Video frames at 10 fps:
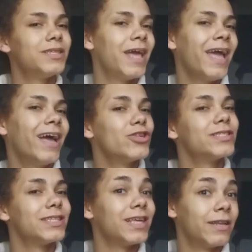today I just
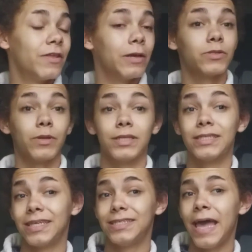decided that I was going to
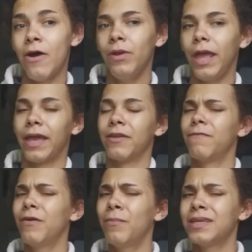sit down and
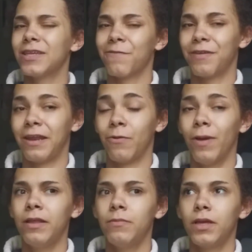film myself getting
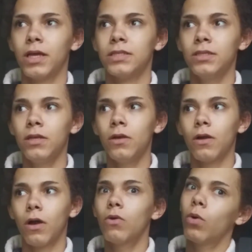ready because
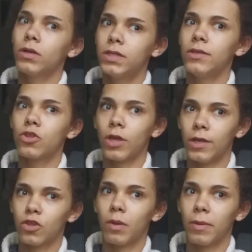quarantine's
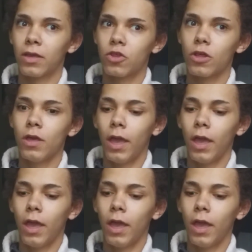changed me, bitch.